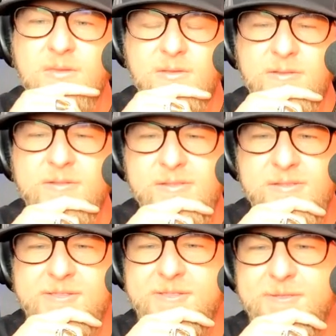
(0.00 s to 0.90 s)

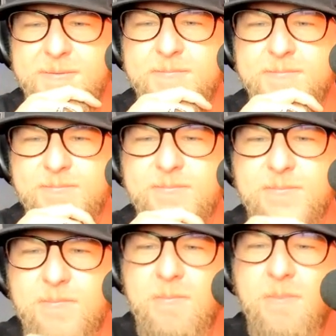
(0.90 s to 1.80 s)

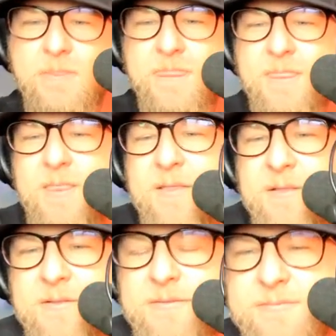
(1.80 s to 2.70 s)

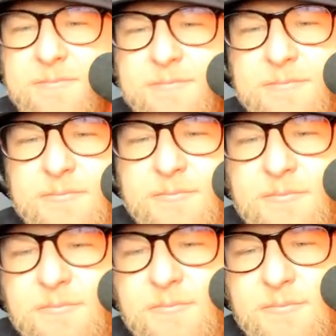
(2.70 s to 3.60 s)

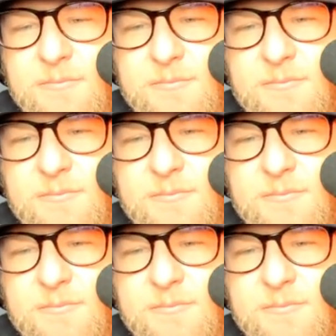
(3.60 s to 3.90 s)
(not speaking)